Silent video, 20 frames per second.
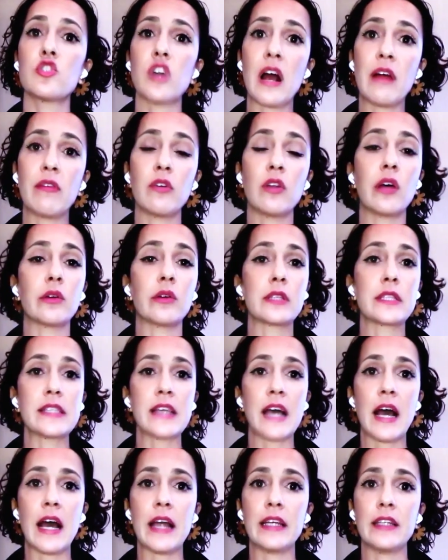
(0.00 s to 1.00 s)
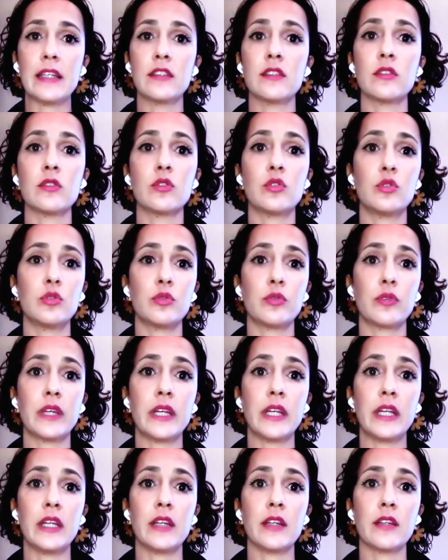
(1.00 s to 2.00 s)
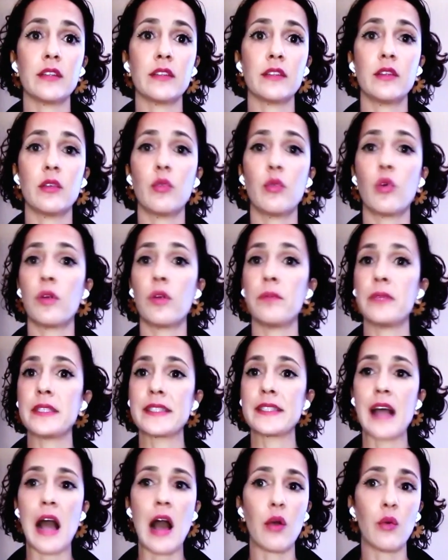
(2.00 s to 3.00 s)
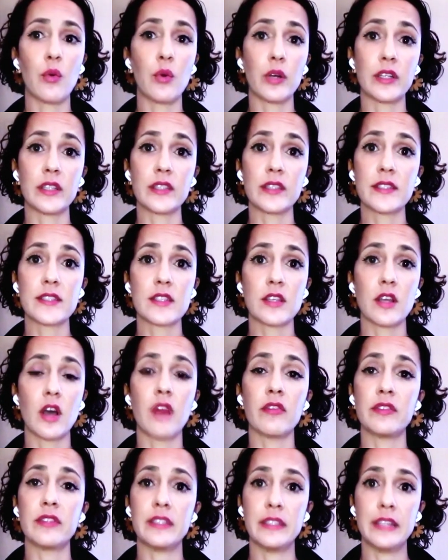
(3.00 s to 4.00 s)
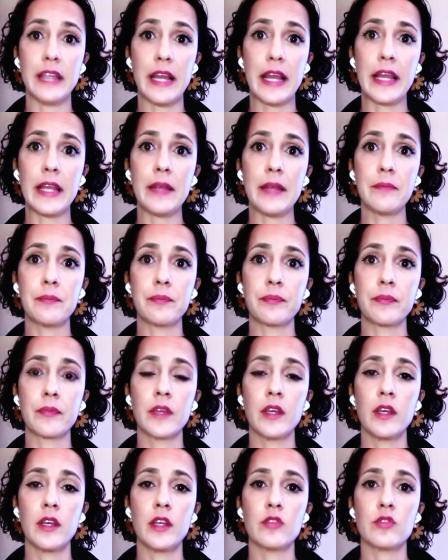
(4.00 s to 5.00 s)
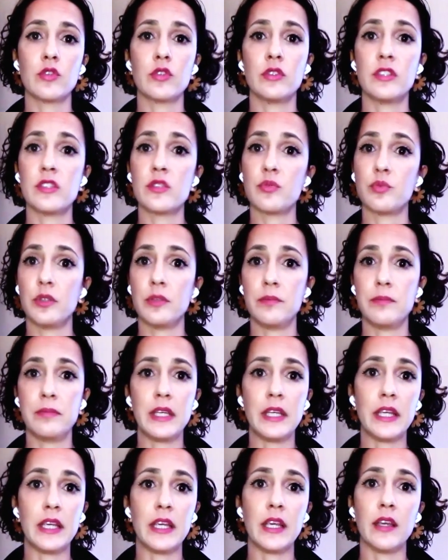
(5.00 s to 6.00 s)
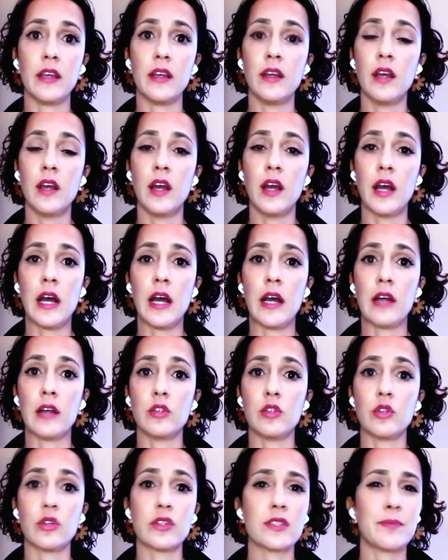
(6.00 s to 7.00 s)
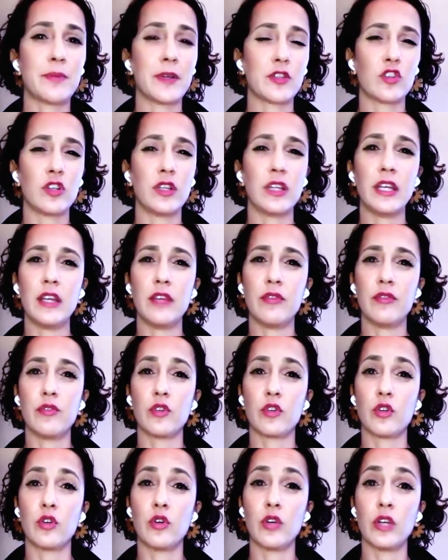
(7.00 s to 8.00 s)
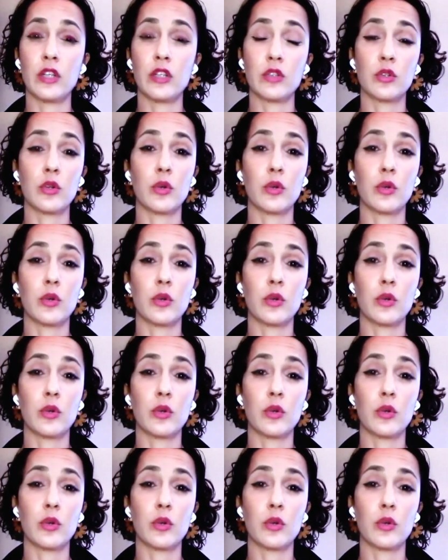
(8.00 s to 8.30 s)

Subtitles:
travel outside during the warmest hours of the day. So this would be, especially if you're going